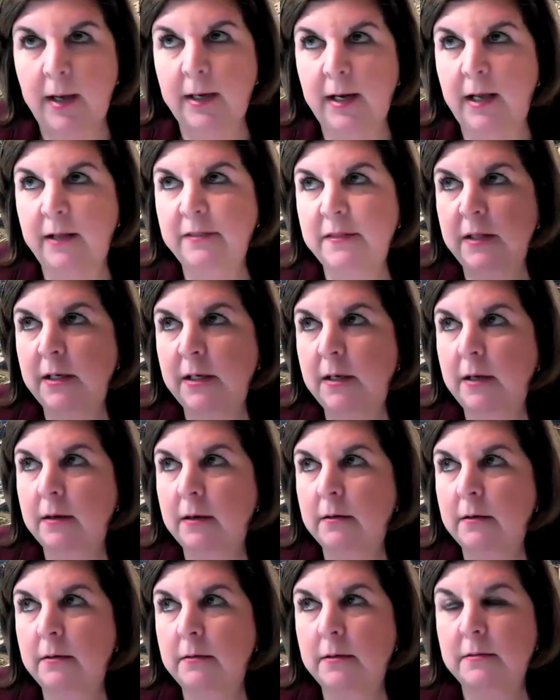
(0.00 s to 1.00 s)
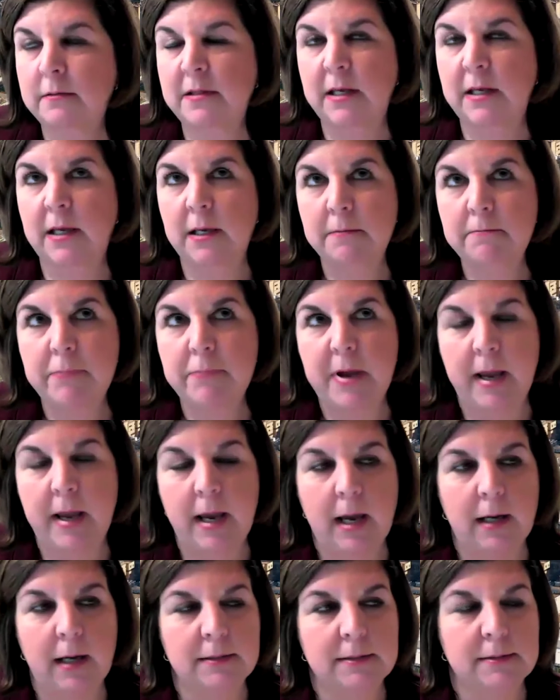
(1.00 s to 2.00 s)
And I think the
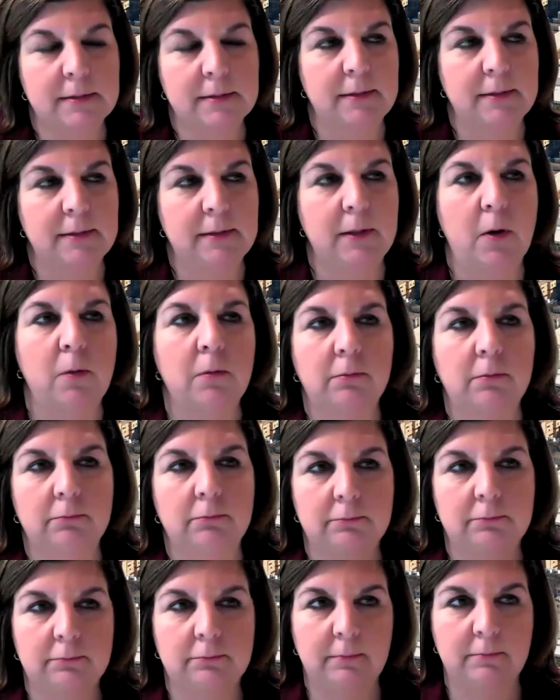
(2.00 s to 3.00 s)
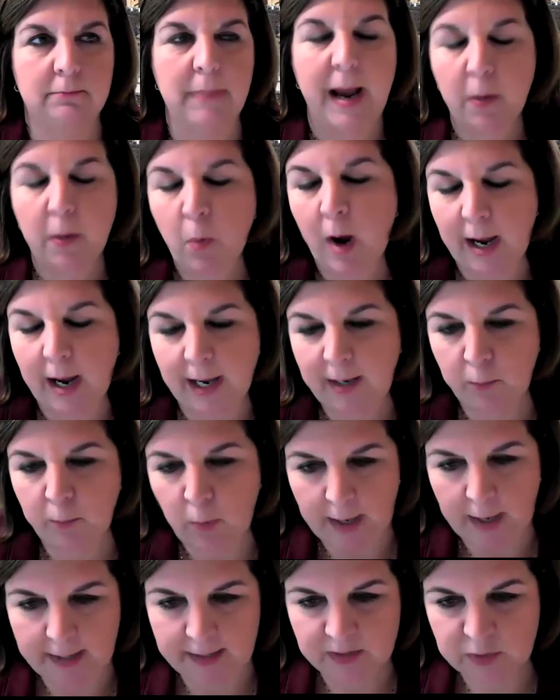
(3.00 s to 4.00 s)
impact, you know, my why
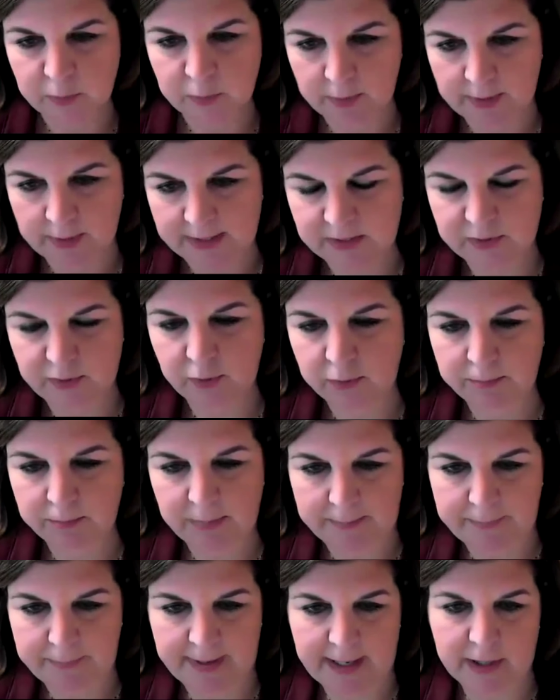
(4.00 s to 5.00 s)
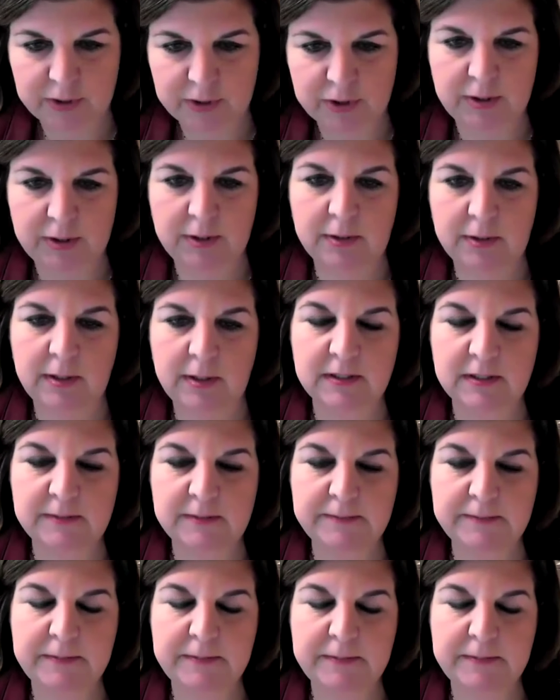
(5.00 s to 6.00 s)
I do what I do and my passion is
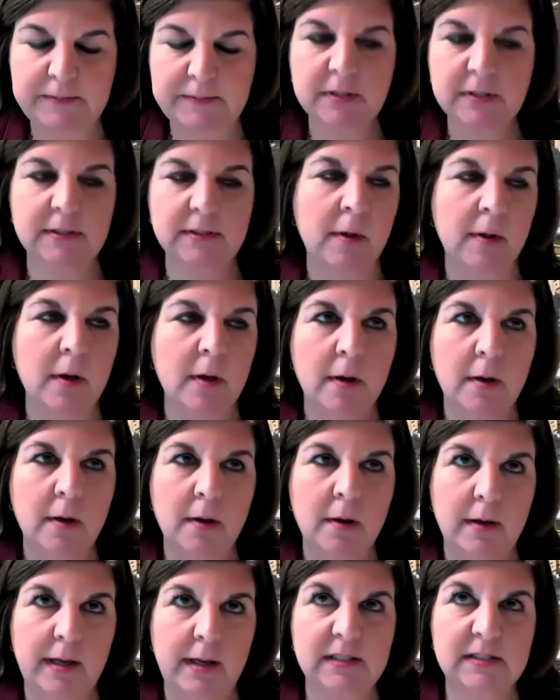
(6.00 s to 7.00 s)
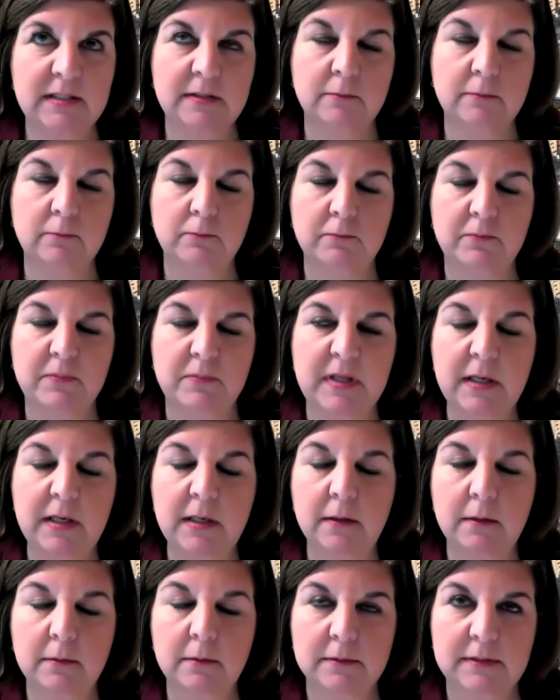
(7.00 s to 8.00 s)
because it's
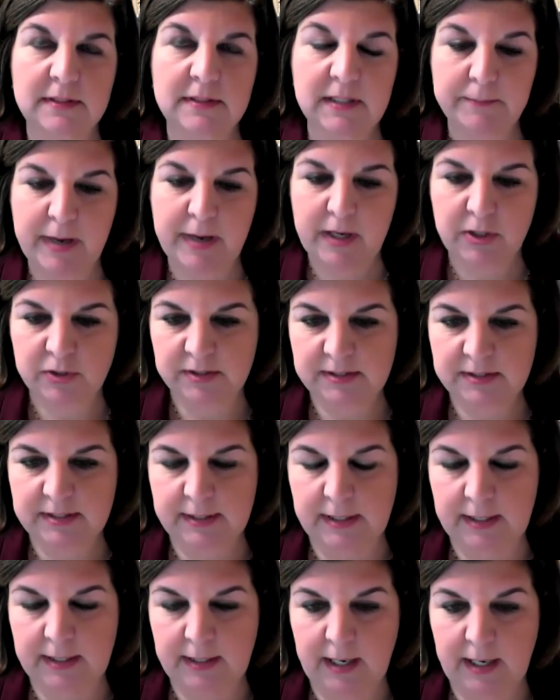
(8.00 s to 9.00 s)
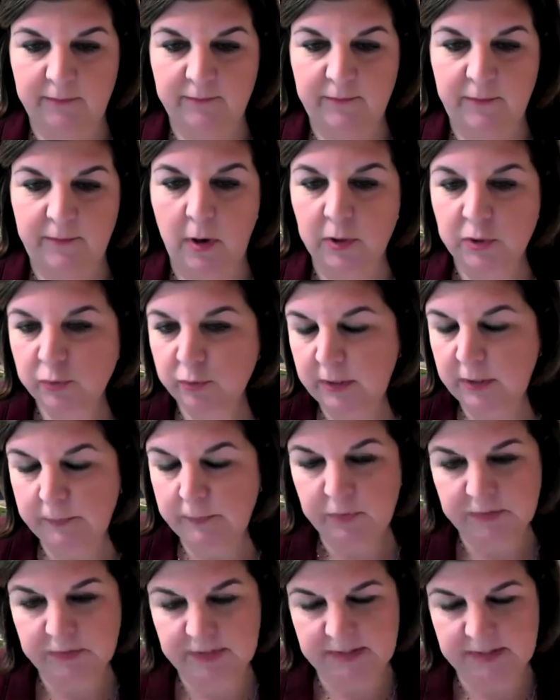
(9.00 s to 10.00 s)
seeing patients that have
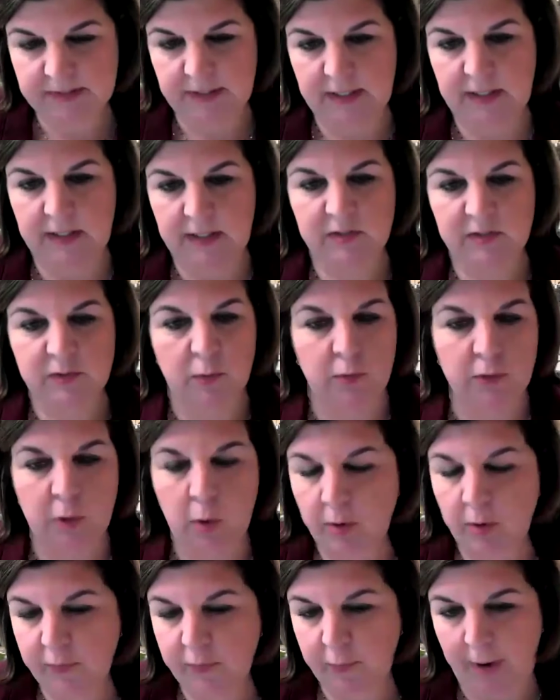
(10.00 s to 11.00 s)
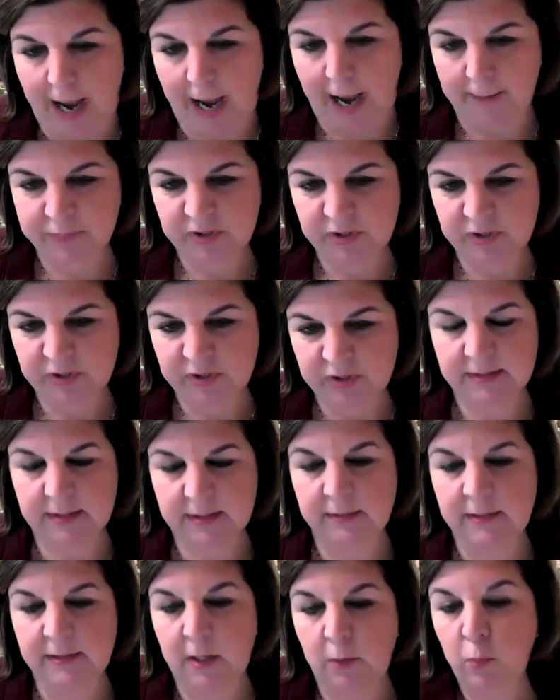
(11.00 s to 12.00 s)
untreatable disease or no other options,
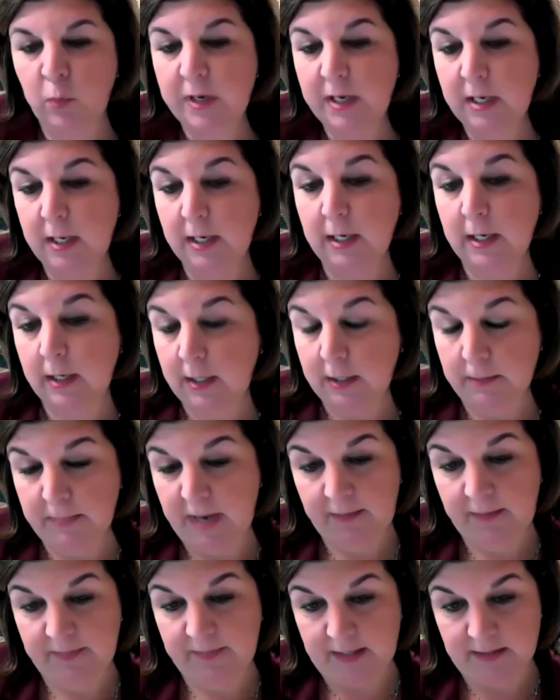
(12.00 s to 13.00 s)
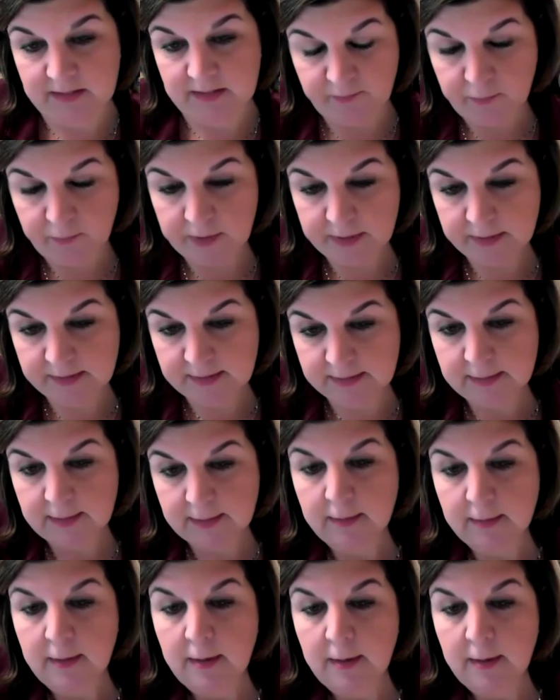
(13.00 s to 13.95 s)
and then we can make that difference,